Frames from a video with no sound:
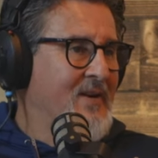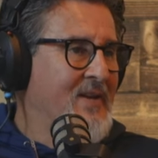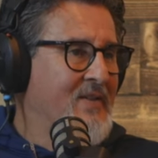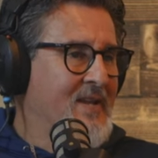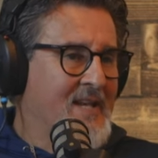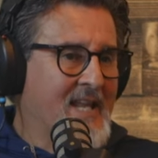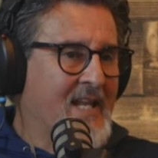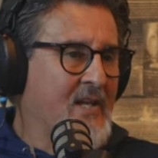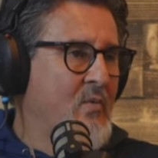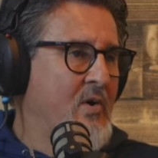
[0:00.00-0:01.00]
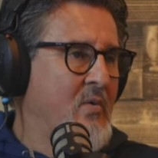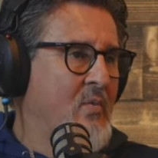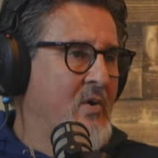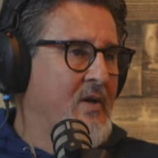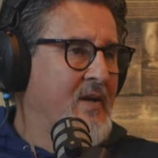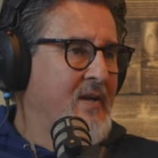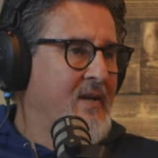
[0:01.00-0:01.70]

right? They innately want to work,